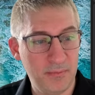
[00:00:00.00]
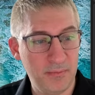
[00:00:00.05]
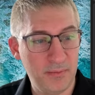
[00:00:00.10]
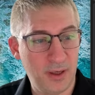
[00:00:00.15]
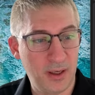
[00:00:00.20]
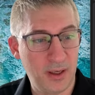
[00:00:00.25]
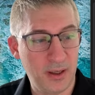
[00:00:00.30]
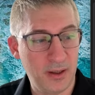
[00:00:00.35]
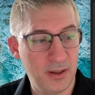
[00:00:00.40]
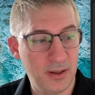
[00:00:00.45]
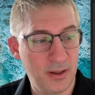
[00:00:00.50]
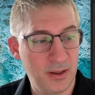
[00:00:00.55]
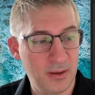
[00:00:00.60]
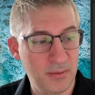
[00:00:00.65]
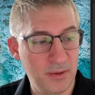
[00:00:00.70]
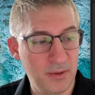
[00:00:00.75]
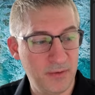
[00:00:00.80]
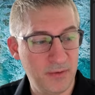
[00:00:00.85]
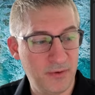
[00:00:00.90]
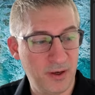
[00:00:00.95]

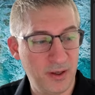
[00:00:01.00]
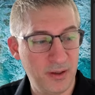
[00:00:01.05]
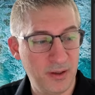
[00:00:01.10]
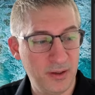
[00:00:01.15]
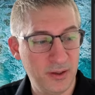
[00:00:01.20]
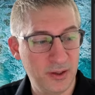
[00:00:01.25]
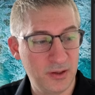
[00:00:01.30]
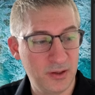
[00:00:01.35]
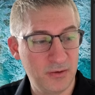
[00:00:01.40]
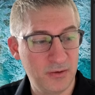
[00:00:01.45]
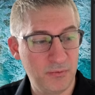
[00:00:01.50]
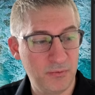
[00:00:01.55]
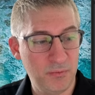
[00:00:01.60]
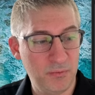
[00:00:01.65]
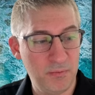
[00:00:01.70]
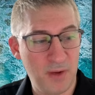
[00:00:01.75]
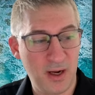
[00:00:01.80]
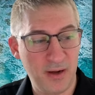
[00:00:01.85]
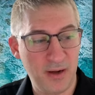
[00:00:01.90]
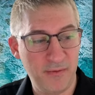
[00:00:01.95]
If I this is
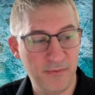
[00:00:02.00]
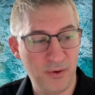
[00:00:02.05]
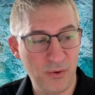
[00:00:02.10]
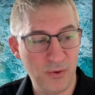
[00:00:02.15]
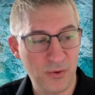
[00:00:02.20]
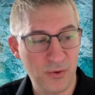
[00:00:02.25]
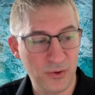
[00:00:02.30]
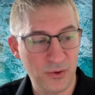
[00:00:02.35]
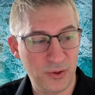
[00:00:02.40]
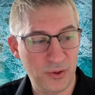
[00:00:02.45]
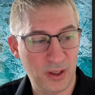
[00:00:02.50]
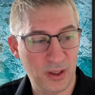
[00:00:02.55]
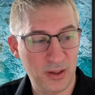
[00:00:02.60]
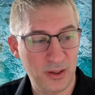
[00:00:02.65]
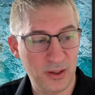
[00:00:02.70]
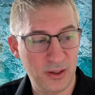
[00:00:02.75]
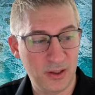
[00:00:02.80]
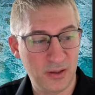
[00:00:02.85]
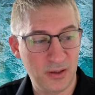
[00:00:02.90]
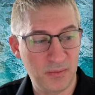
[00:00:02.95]
my vocal track,
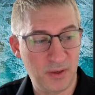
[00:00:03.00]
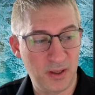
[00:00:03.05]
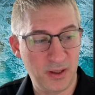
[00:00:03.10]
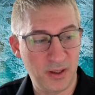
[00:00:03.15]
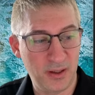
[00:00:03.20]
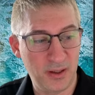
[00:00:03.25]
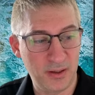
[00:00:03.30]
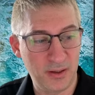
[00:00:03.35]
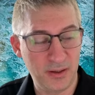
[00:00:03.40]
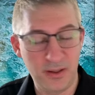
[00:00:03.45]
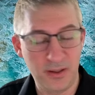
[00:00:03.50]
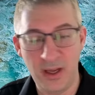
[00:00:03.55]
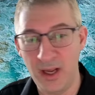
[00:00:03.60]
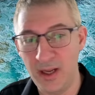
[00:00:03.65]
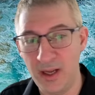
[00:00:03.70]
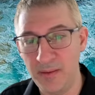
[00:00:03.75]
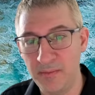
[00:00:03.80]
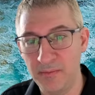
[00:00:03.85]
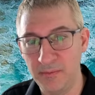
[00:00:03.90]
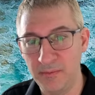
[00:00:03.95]
this is my
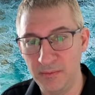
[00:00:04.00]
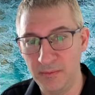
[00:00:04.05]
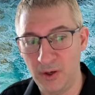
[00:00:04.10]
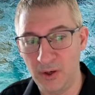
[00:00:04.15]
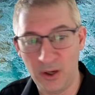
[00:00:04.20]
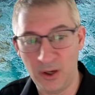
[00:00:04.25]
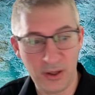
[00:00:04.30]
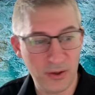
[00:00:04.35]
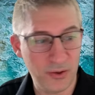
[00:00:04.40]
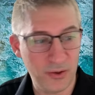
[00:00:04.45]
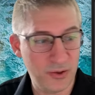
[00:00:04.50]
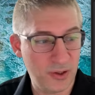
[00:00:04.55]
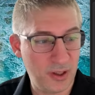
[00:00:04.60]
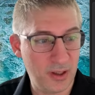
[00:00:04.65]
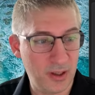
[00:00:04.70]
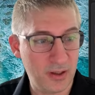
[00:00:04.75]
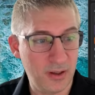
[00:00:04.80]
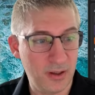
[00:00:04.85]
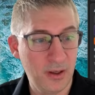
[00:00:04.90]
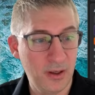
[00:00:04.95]
game audio track.